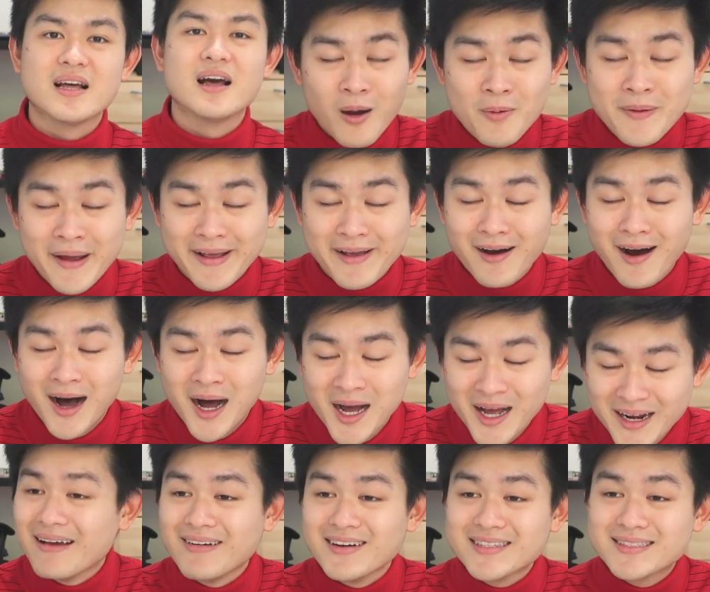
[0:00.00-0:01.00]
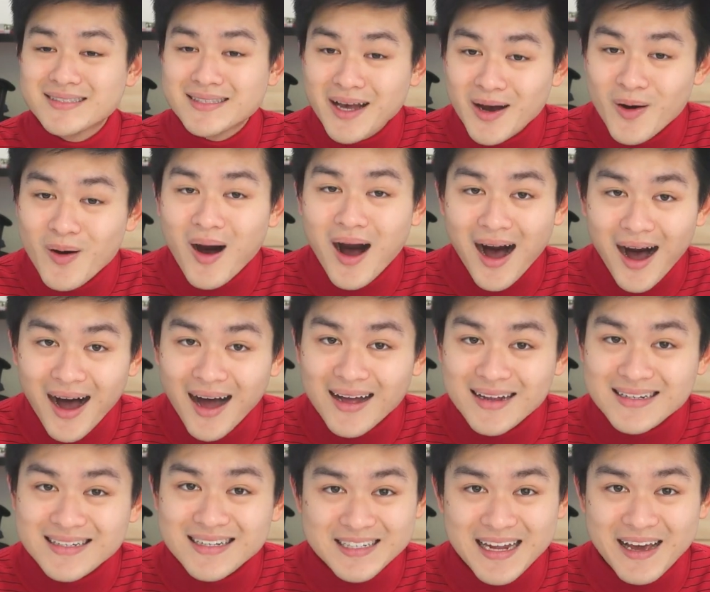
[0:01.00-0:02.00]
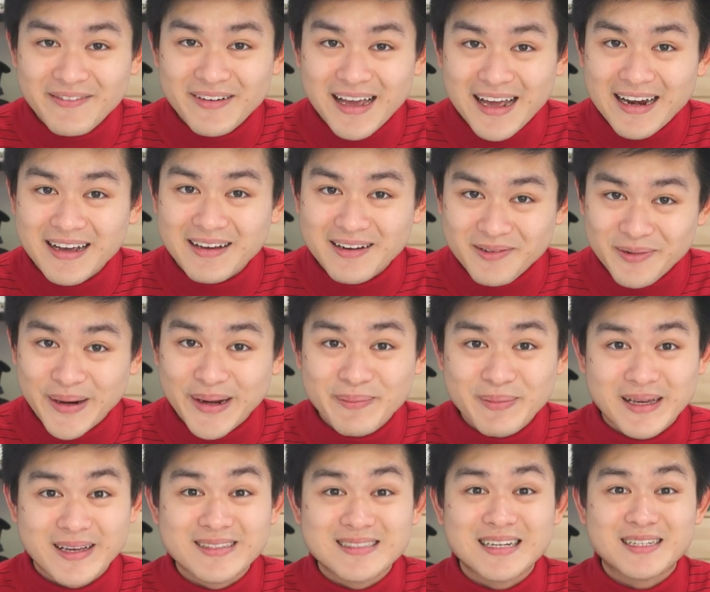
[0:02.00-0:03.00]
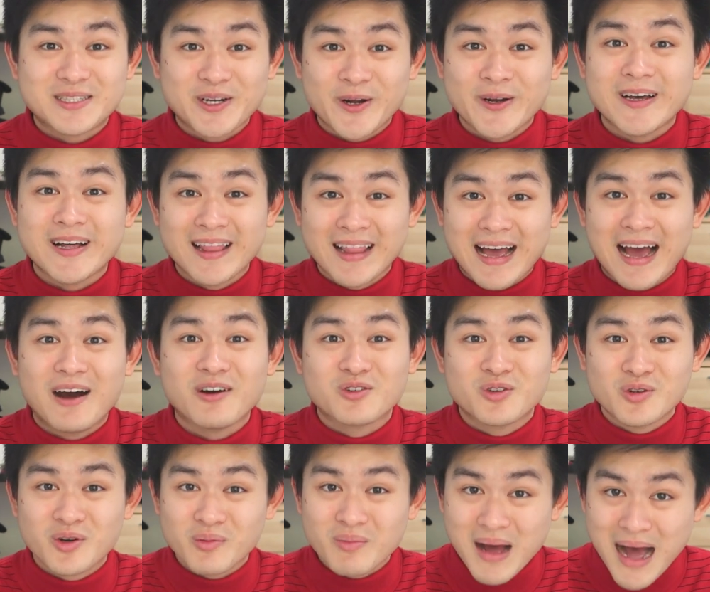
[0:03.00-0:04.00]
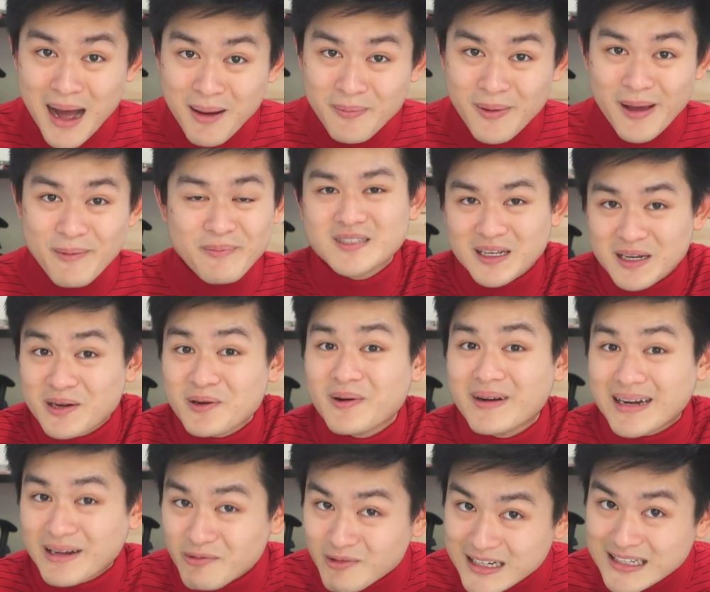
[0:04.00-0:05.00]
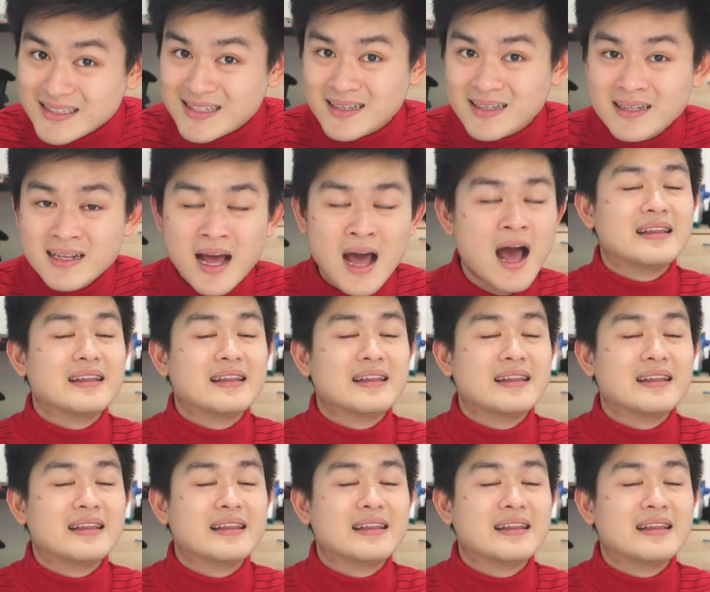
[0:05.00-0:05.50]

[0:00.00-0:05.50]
Oh my god, it was so hard to navigate in Korea because they don't allow Google Map, security reason.